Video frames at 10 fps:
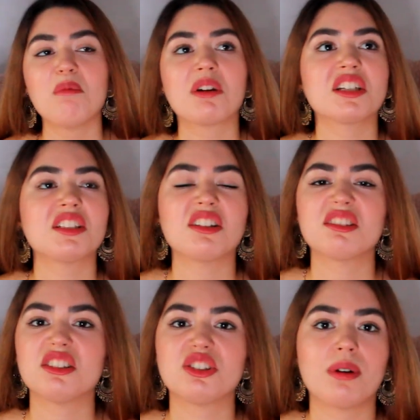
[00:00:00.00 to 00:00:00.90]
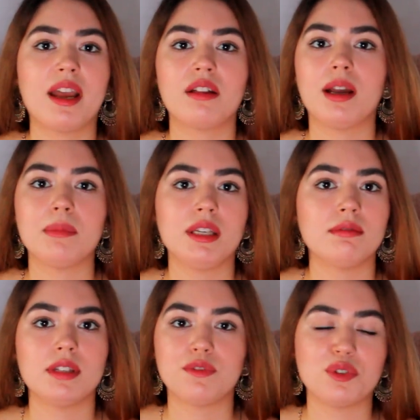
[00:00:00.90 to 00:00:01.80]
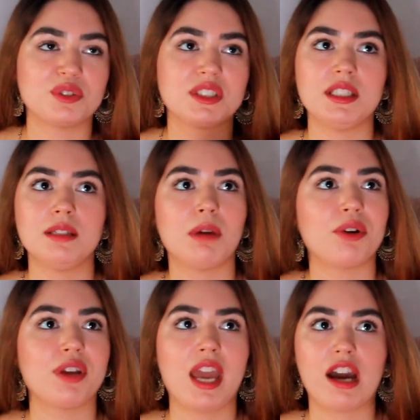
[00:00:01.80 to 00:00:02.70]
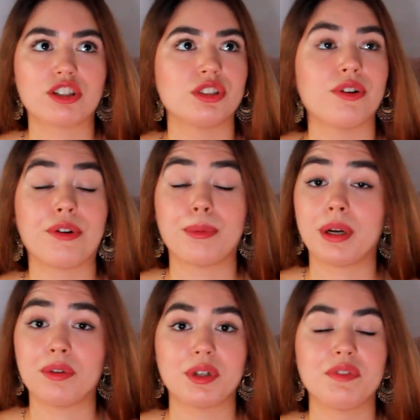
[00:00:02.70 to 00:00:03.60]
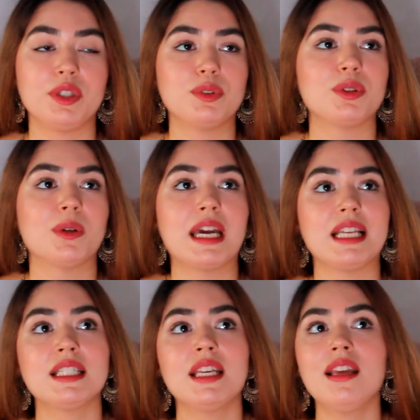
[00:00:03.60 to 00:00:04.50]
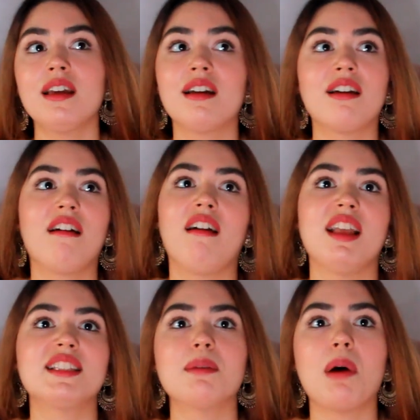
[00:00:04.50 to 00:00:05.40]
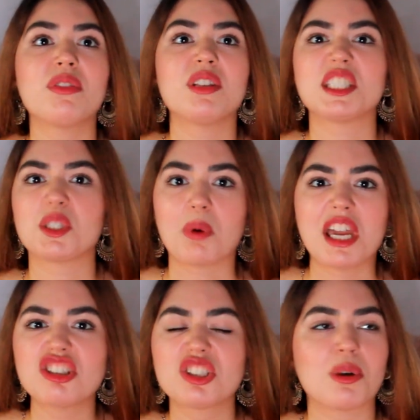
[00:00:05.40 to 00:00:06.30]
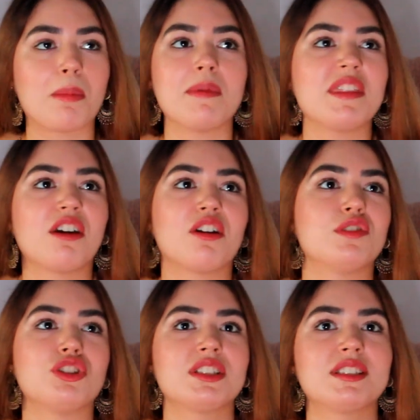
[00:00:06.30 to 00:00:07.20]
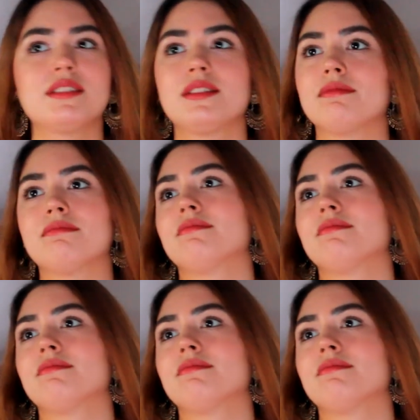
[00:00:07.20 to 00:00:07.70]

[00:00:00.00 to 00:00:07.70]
Because also the trailer, I mean, if you've seen my reaction or my review to it, it's about this switch, so maybe they could've just,